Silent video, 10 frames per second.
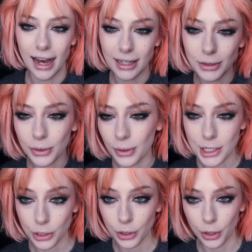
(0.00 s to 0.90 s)
I don't know,
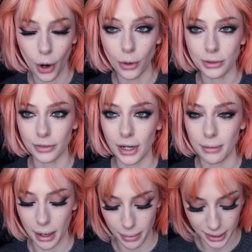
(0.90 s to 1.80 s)
this look calls for it
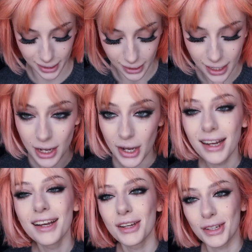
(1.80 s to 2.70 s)
in my opinion.
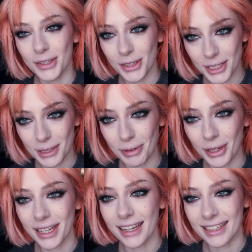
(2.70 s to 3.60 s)
Gucci
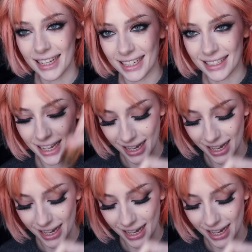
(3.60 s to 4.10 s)
Beauty Tasty